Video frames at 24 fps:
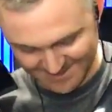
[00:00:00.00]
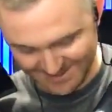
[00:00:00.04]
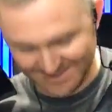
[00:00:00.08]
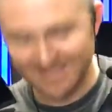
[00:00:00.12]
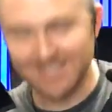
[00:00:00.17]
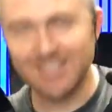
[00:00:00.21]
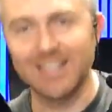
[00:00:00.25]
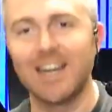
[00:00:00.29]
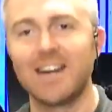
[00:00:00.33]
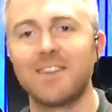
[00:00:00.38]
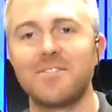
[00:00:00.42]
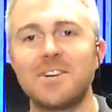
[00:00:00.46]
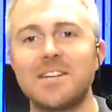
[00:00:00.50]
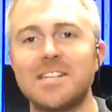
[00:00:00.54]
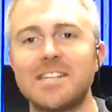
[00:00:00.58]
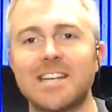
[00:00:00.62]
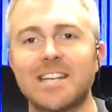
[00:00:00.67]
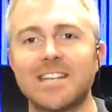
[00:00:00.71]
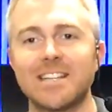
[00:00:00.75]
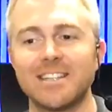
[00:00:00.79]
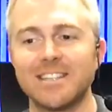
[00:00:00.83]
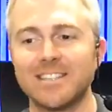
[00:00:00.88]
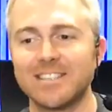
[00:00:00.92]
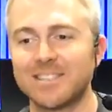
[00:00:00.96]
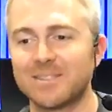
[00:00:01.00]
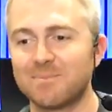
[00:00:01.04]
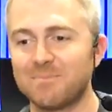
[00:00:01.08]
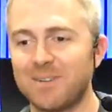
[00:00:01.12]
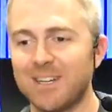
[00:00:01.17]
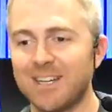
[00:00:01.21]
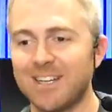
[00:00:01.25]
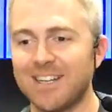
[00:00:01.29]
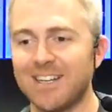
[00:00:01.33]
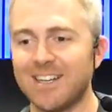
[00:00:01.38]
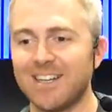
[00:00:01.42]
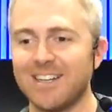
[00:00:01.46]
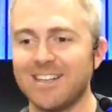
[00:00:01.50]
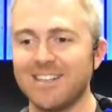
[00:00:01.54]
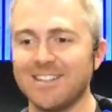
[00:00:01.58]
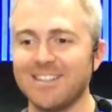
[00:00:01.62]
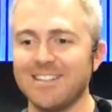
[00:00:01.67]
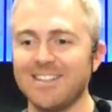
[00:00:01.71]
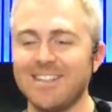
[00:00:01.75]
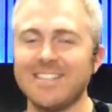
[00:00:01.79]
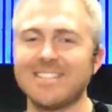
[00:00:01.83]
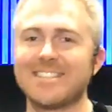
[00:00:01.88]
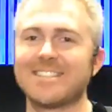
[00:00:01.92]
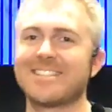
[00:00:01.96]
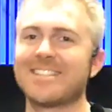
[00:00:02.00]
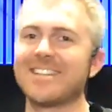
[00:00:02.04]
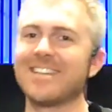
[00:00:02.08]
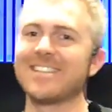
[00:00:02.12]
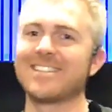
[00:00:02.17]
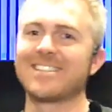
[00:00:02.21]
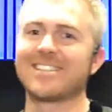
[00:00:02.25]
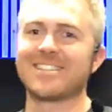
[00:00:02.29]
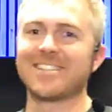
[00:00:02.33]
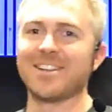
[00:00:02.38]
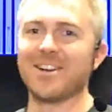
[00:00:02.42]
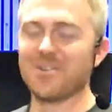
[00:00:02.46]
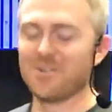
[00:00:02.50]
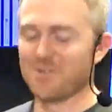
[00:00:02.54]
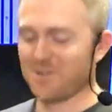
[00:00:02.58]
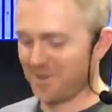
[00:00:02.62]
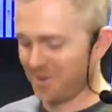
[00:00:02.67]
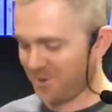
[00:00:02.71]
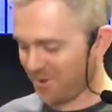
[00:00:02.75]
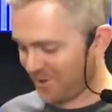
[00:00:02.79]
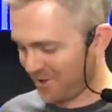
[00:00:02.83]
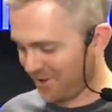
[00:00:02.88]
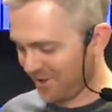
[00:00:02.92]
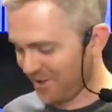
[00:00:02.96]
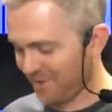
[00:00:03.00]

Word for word: It's kind of ridiculous, but uh, it's just so cool.